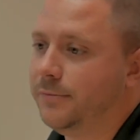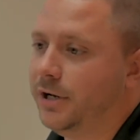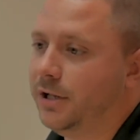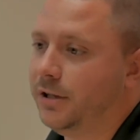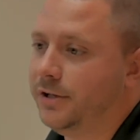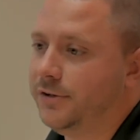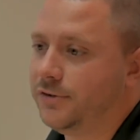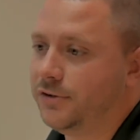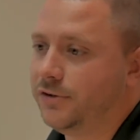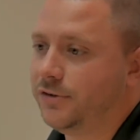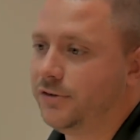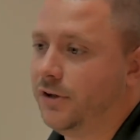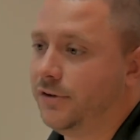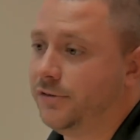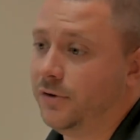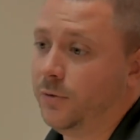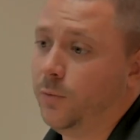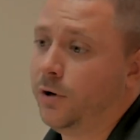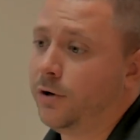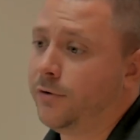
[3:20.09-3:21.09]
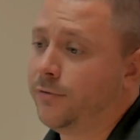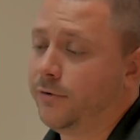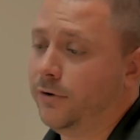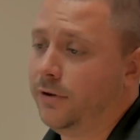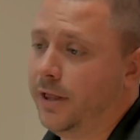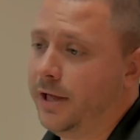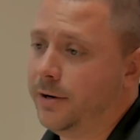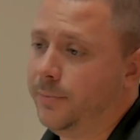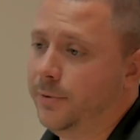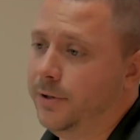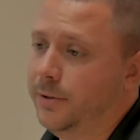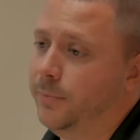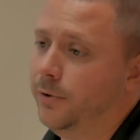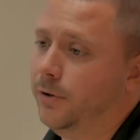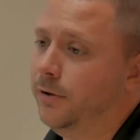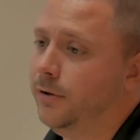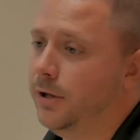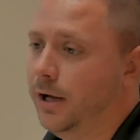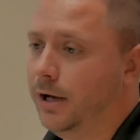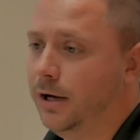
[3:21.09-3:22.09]
A lease just doesn't work for a lot of
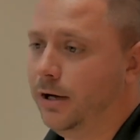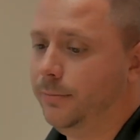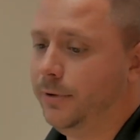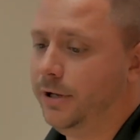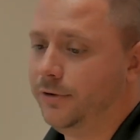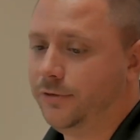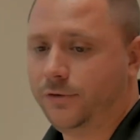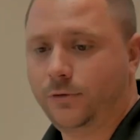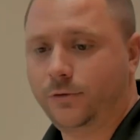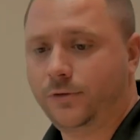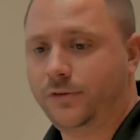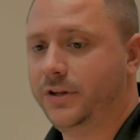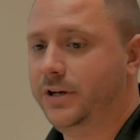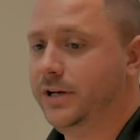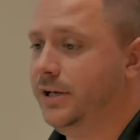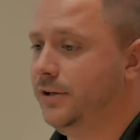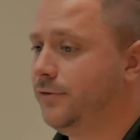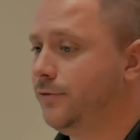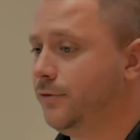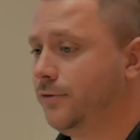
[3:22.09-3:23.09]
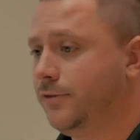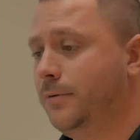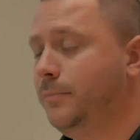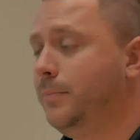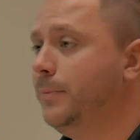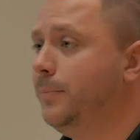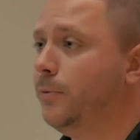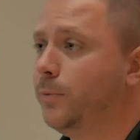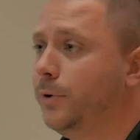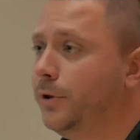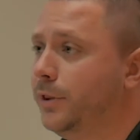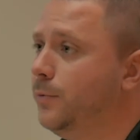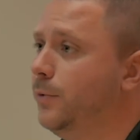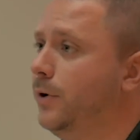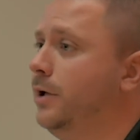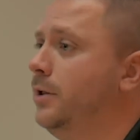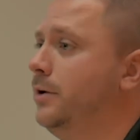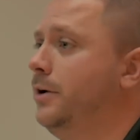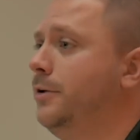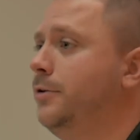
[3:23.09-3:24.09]
people. It suits the needs for some people really
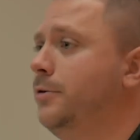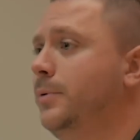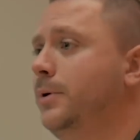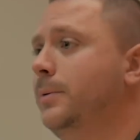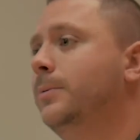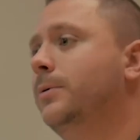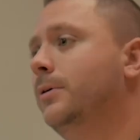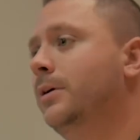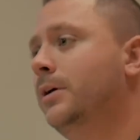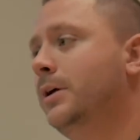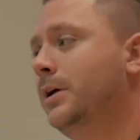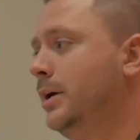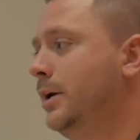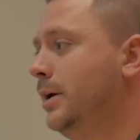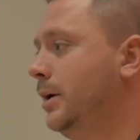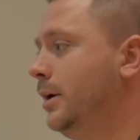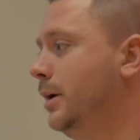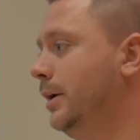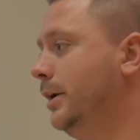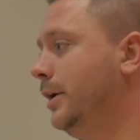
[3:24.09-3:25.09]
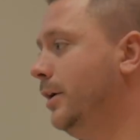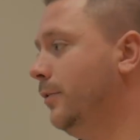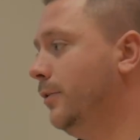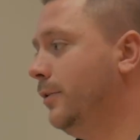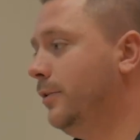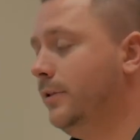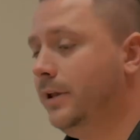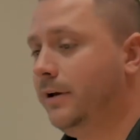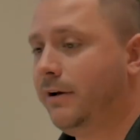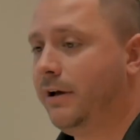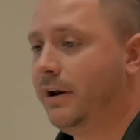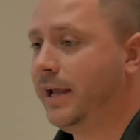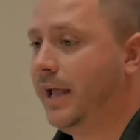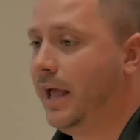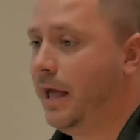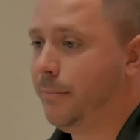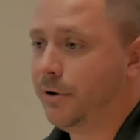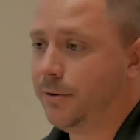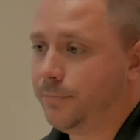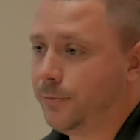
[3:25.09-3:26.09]
well, and other people, they got a
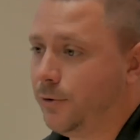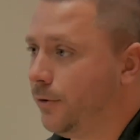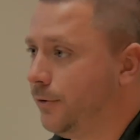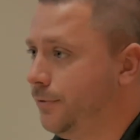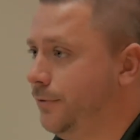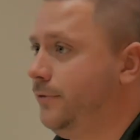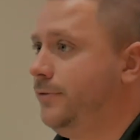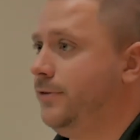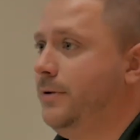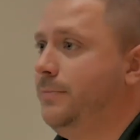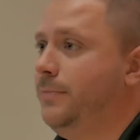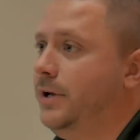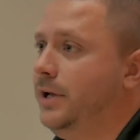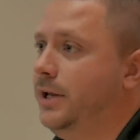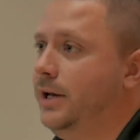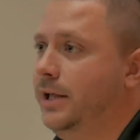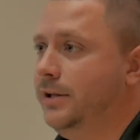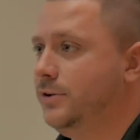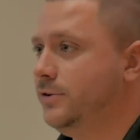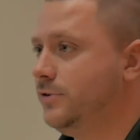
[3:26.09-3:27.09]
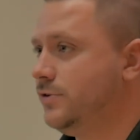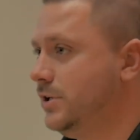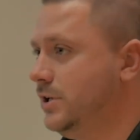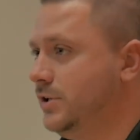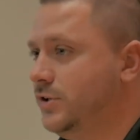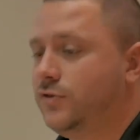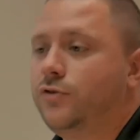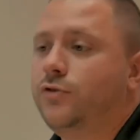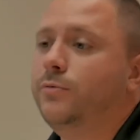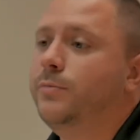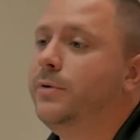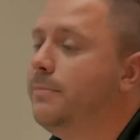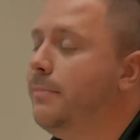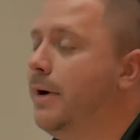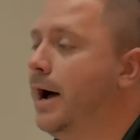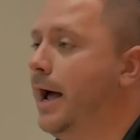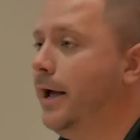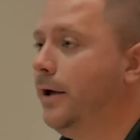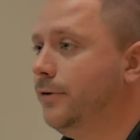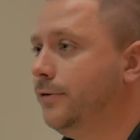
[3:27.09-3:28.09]
cabin up north or something, and it's too many
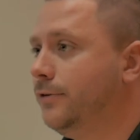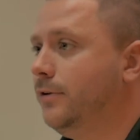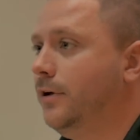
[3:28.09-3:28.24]
miles.